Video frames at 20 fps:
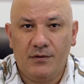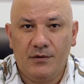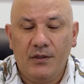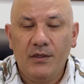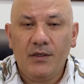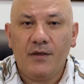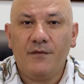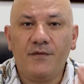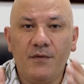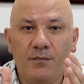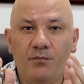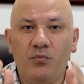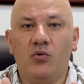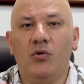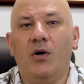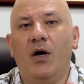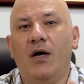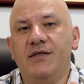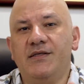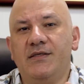If the
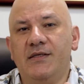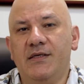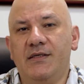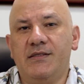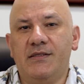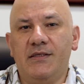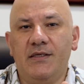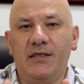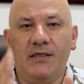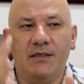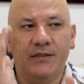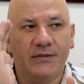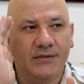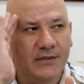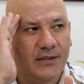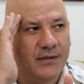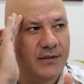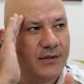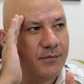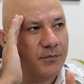process is
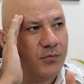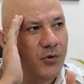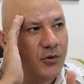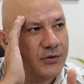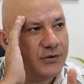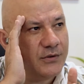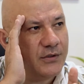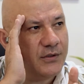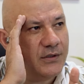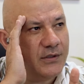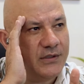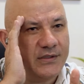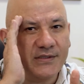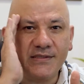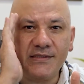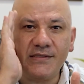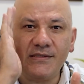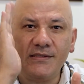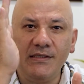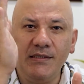that the person is
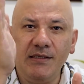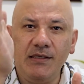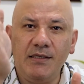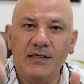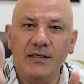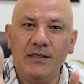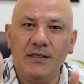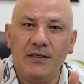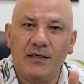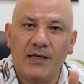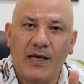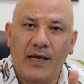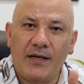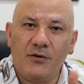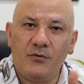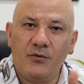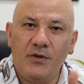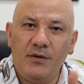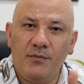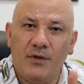seeking
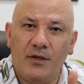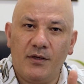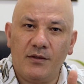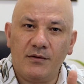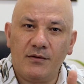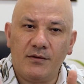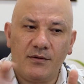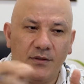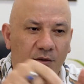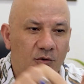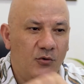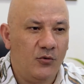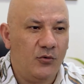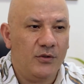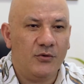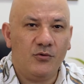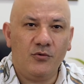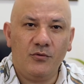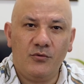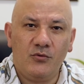agreement, they go
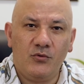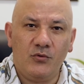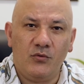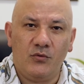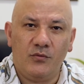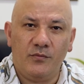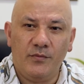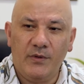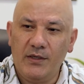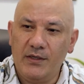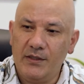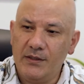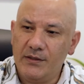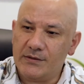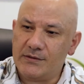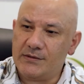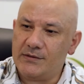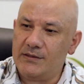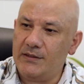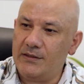into a room,
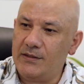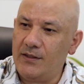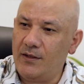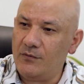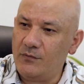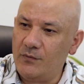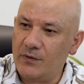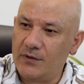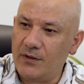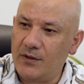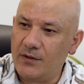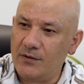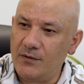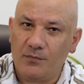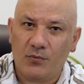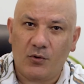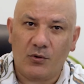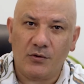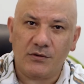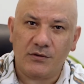sit down with the other
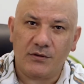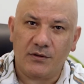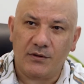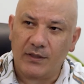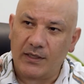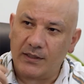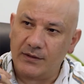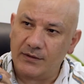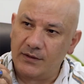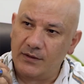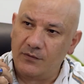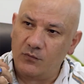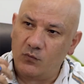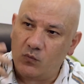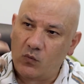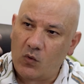person, and they